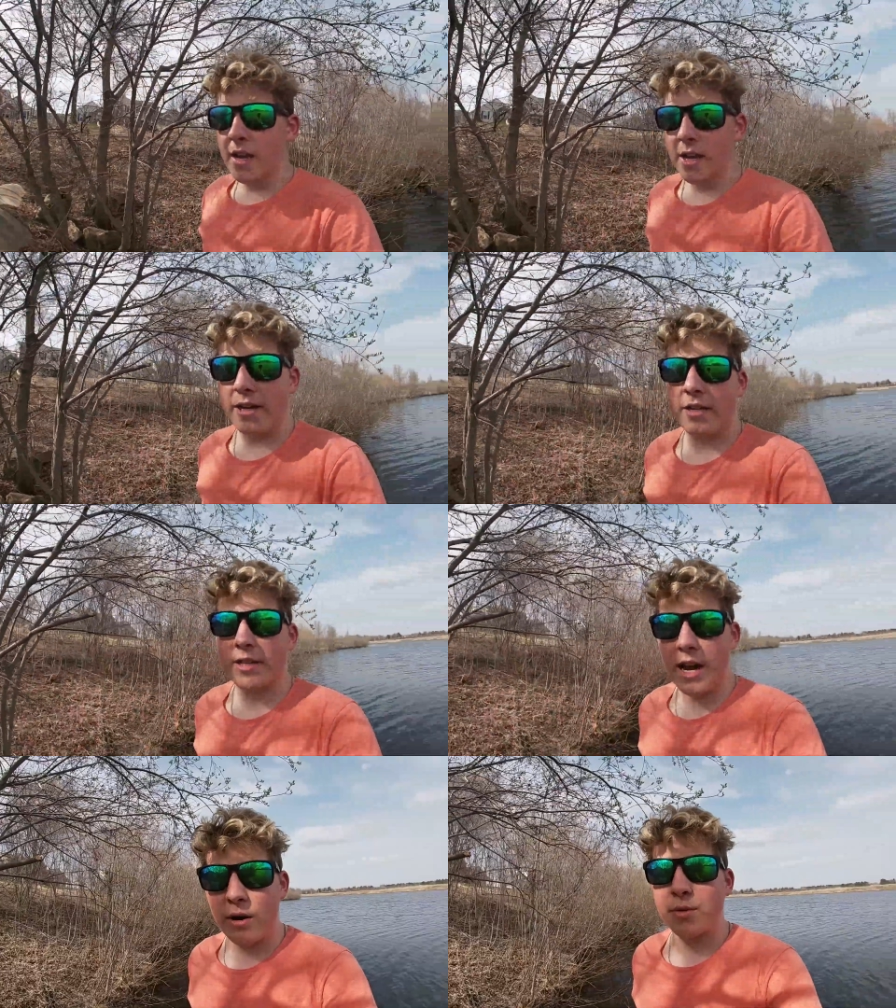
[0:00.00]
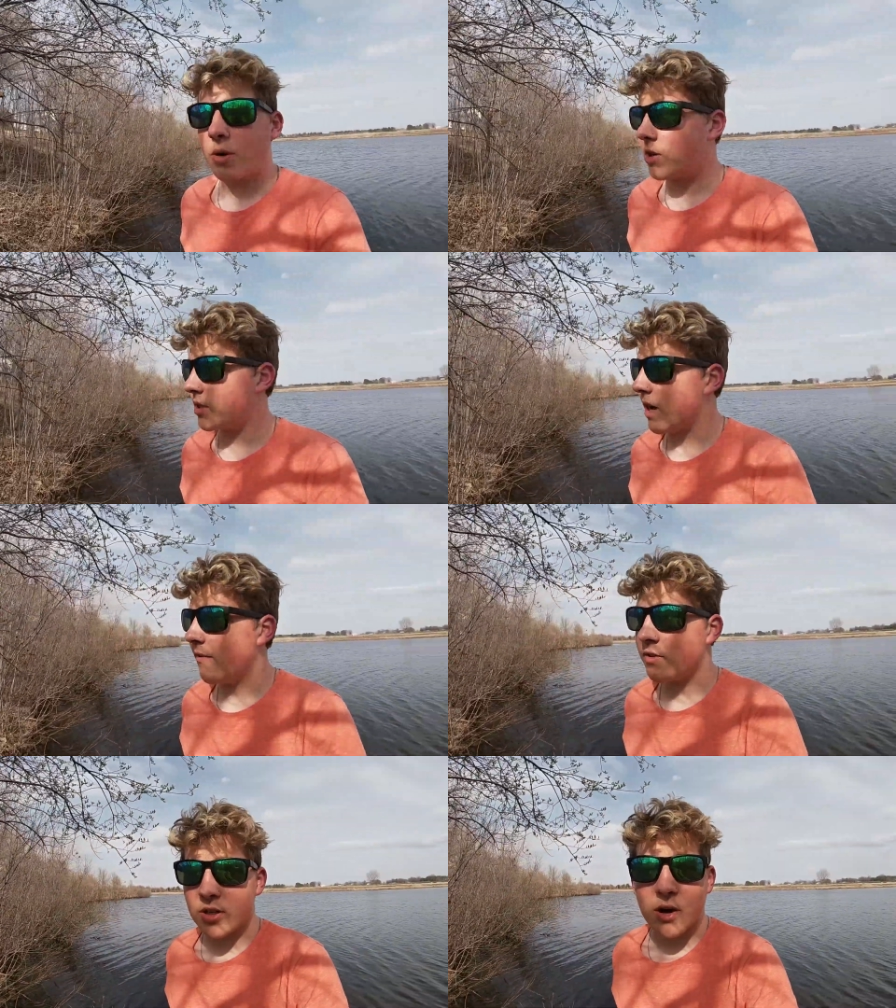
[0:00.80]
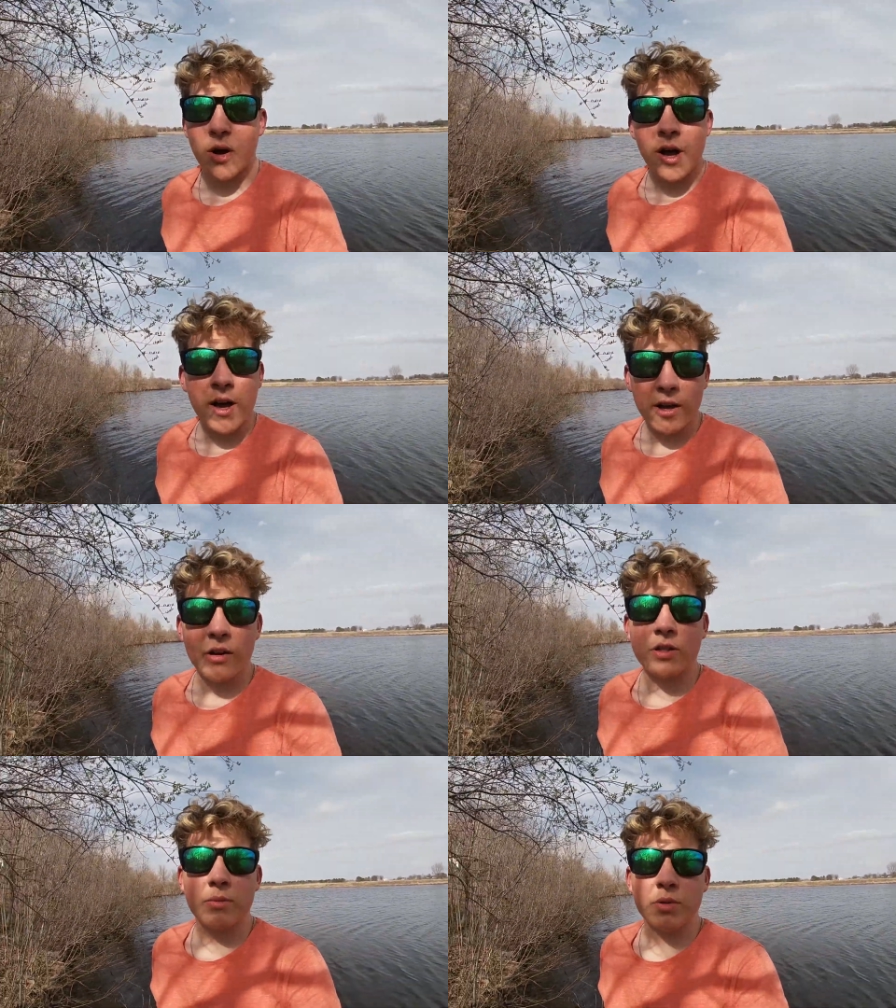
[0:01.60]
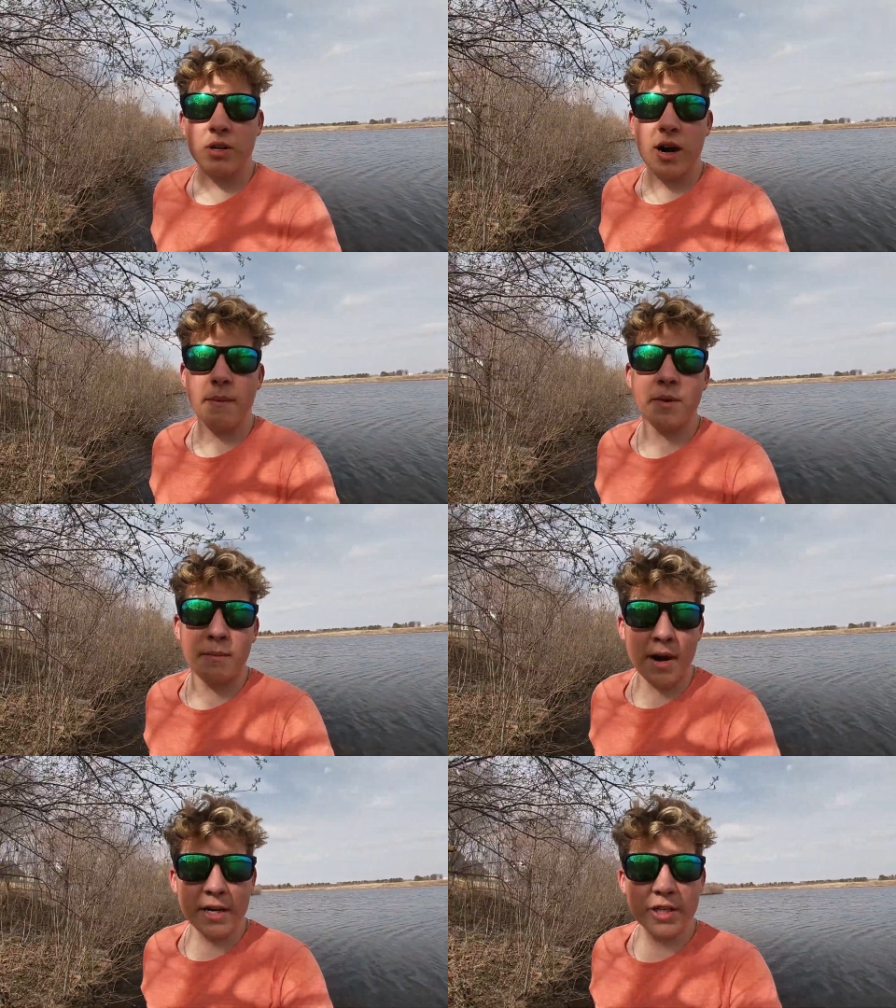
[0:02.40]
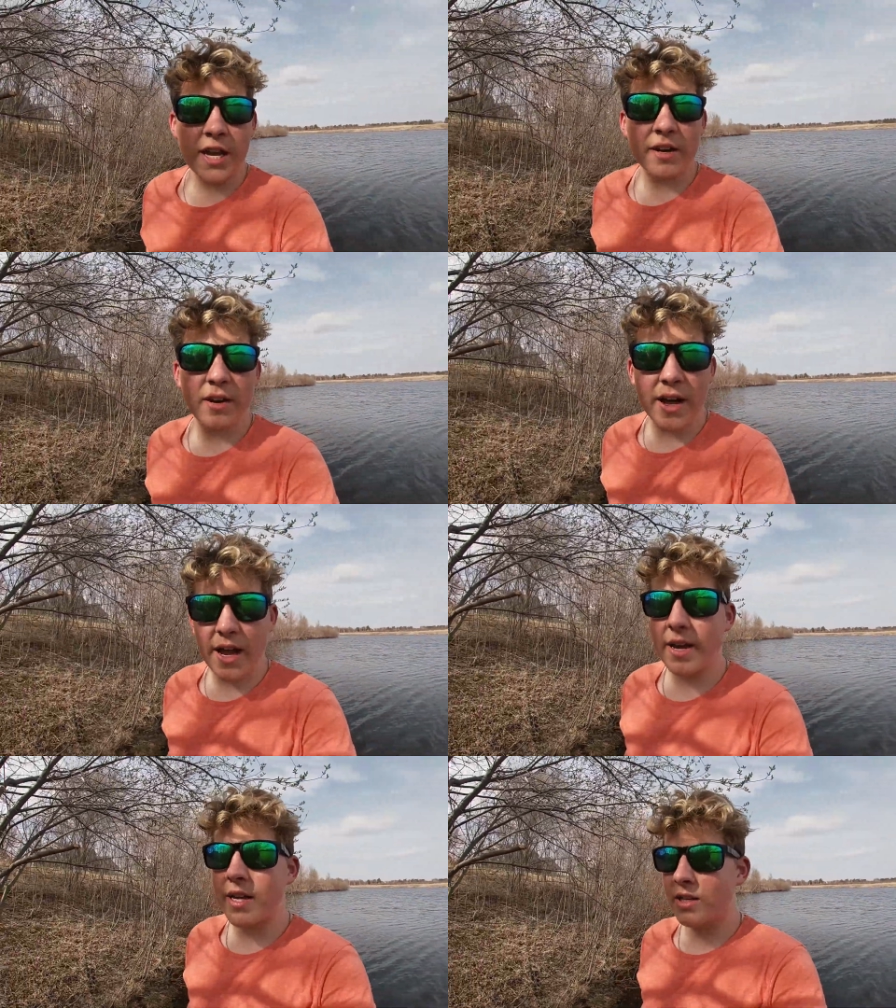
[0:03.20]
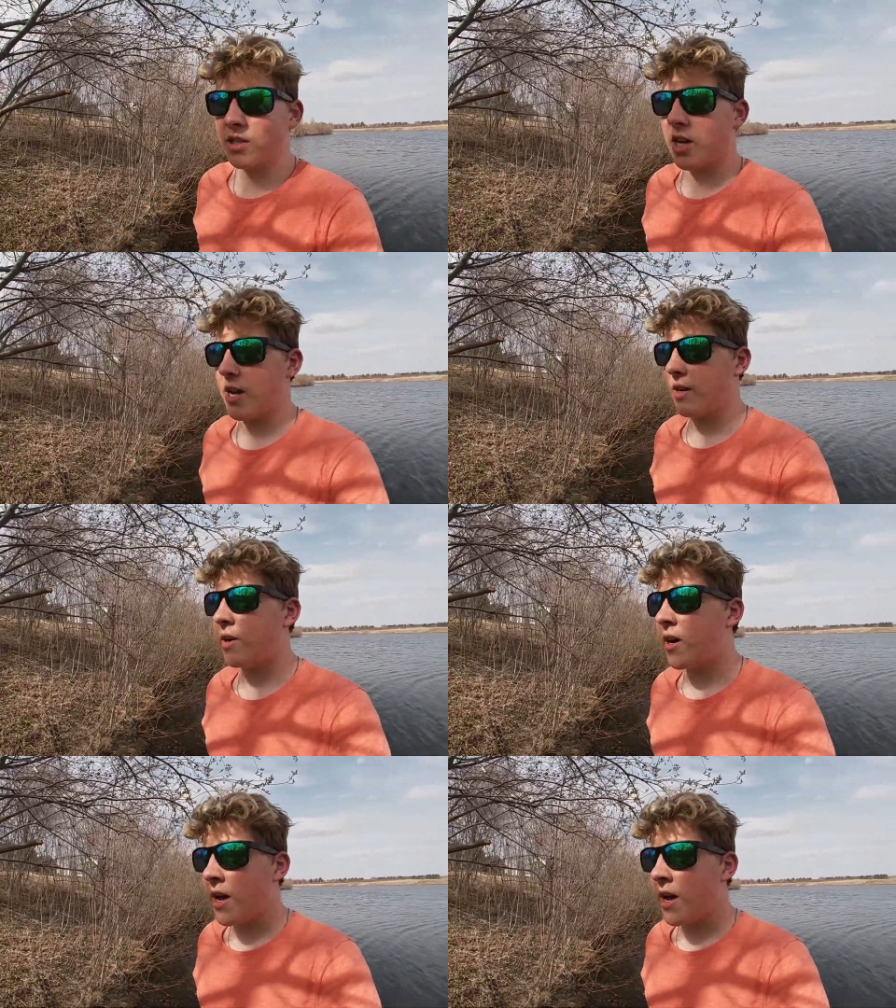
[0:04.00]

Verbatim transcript: He does outdoor stuff. So go subscribe to my channel and his channel.